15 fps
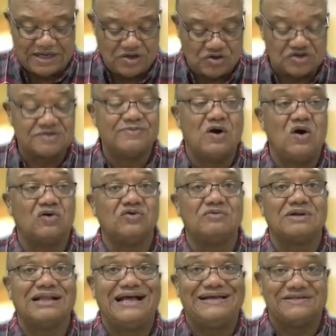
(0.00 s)
in your small group
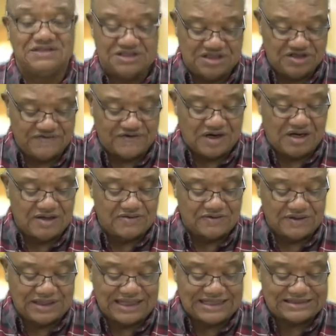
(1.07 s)
classes and you've gone
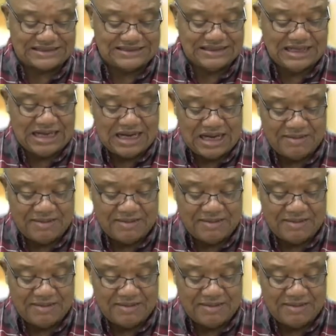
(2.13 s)
through the lesson,